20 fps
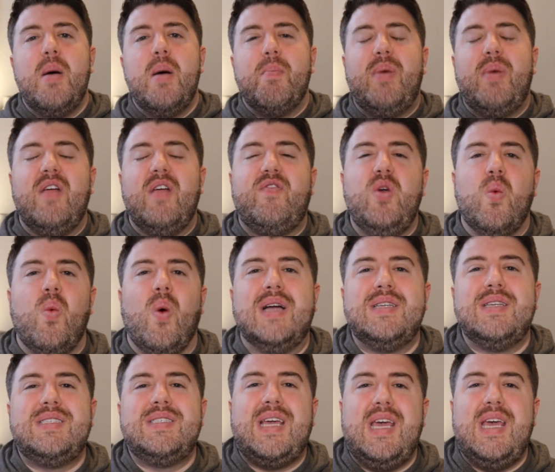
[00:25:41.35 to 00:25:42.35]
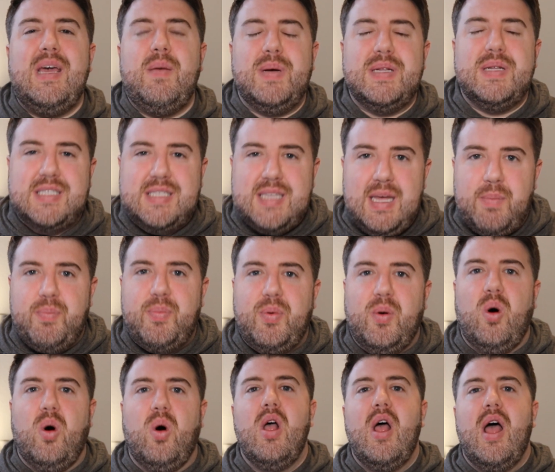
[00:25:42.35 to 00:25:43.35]
But if you want to keep it
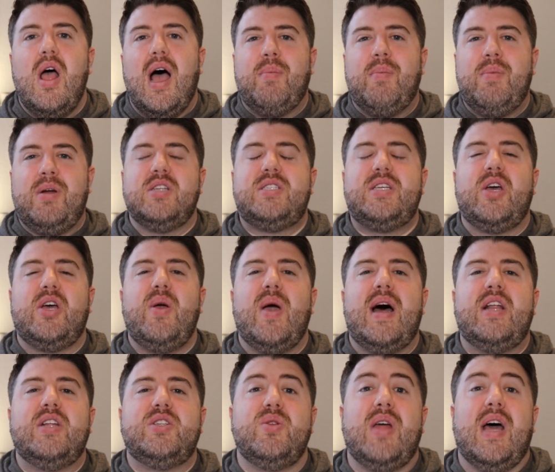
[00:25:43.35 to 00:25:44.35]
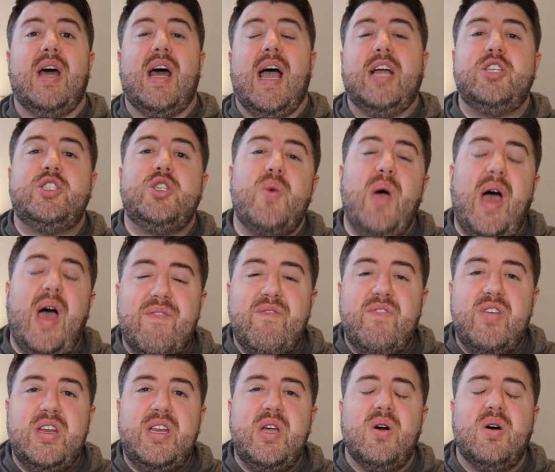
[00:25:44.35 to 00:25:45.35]
simple, I'm going to tell you how to do that. I do have
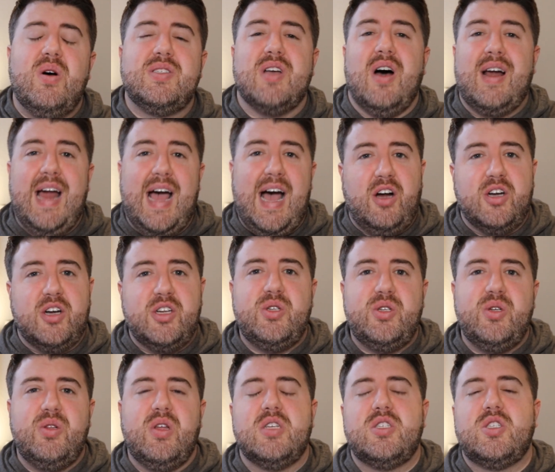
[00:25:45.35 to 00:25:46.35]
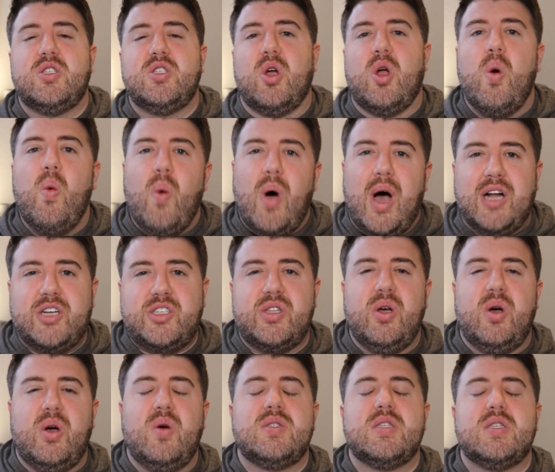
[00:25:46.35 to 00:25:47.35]
videos on how to do this, so go watch
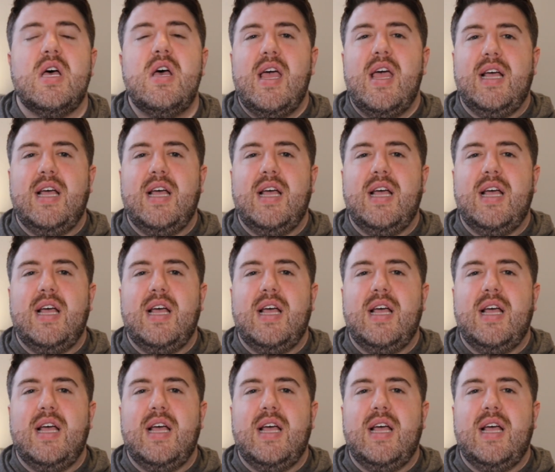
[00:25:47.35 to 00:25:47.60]
those.